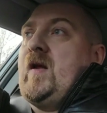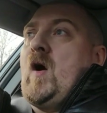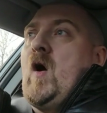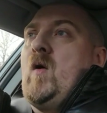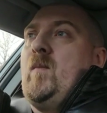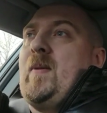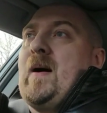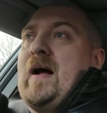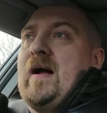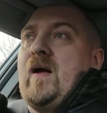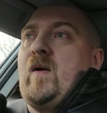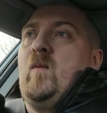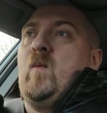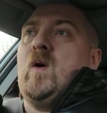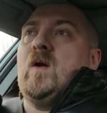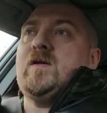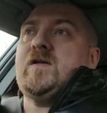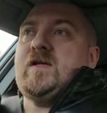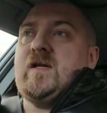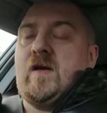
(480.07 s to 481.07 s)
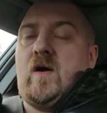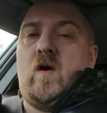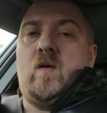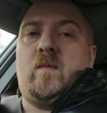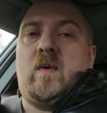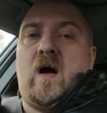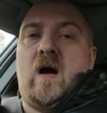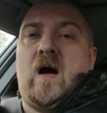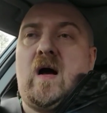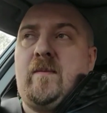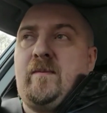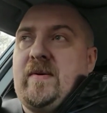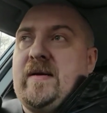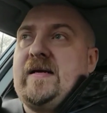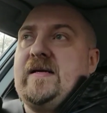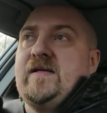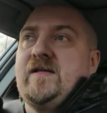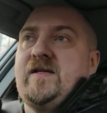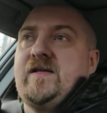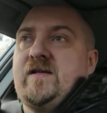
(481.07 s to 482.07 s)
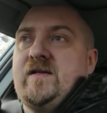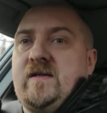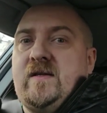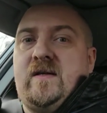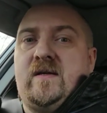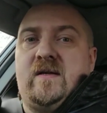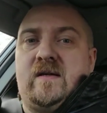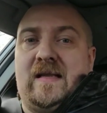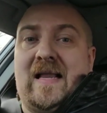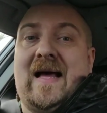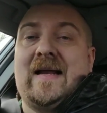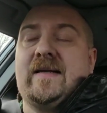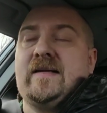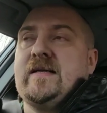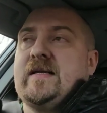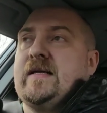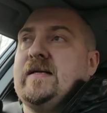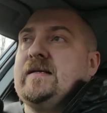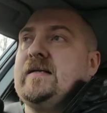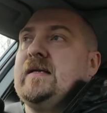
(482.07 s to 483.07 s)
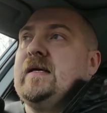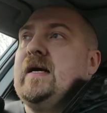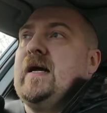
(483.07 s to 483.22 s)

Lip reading: you go back and watch the Omaha Beach landing,